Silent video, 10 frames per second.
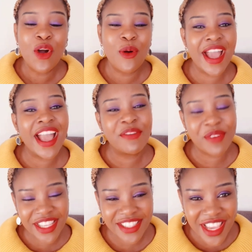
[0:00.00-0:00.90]
Why am
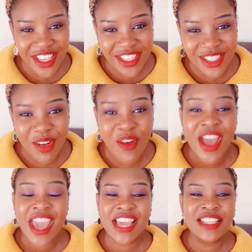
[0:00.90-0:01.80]
I saying so?
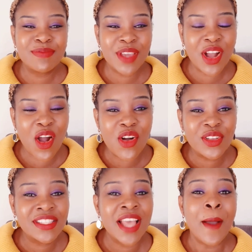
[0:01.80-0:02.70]
It's
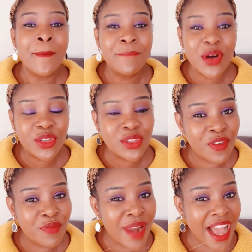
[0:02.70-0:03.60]
because most
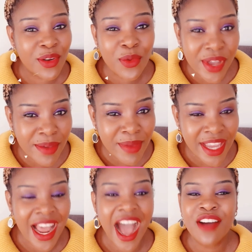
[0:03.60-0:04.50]
of black
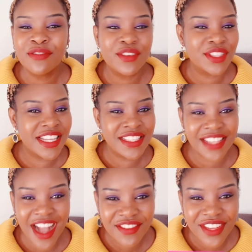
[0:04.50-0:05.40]
women have not
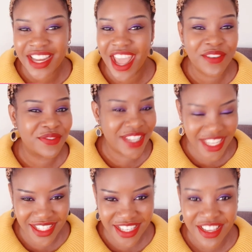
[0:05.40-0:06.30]
discovered F
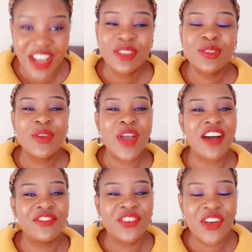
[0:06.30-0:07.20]
Dating. So you
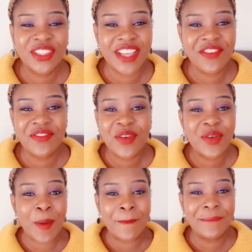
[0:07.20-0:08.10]
have got a
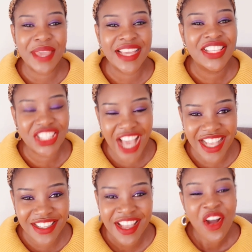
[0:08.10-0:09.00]
very big
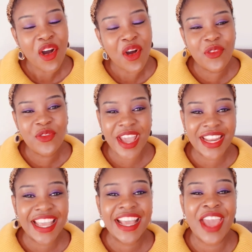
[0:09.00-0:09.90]
chance of
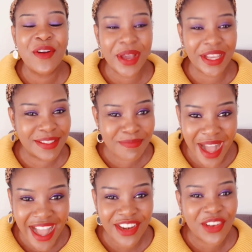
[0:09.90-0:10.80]
finding a white
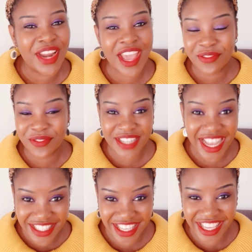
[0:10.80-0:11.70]
man on F
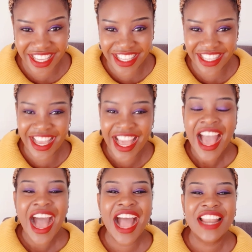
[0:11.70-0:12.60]
Dating.
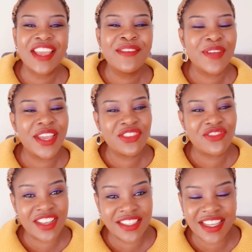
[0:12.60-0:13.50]
And if you're
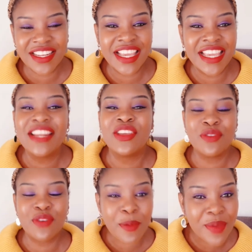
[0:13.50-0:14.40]
interested in
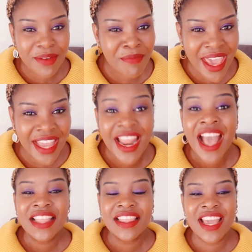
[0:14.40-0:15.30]
European men,
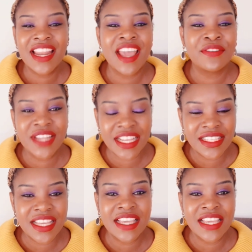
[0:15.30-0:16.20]
then F
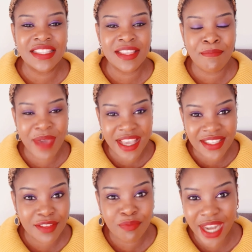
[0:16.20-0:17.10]
Dating is the
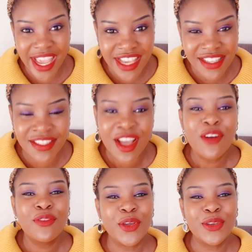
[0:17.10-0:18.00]
best place
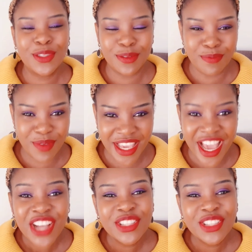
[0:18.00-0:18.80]
for you to be.